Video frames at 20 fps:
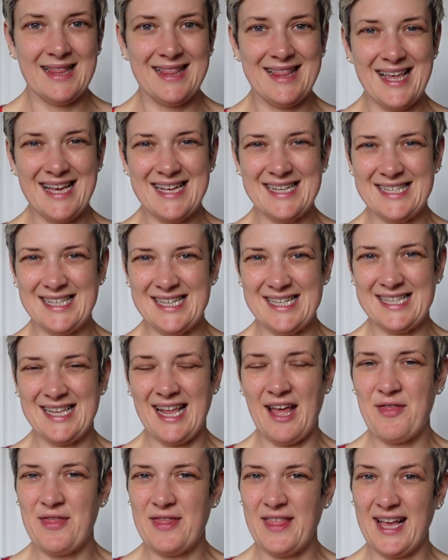This is,
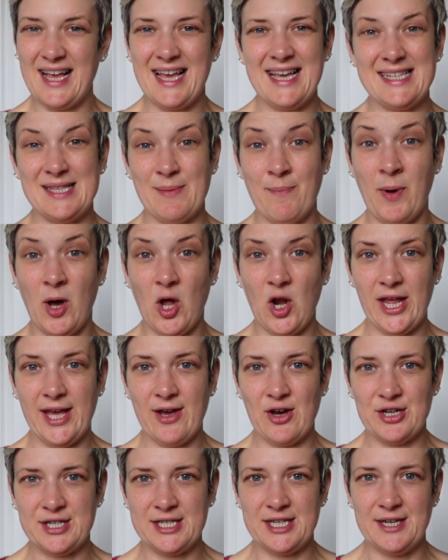I think it's a poly
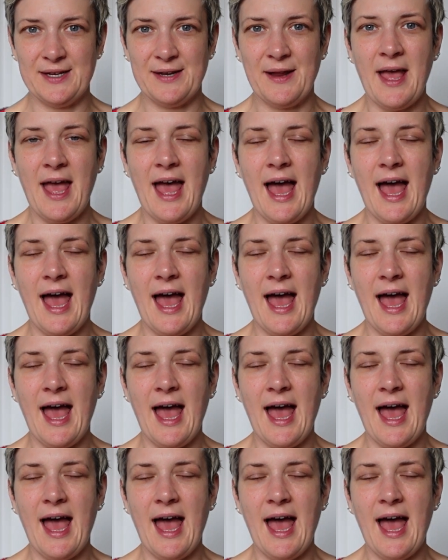cotton.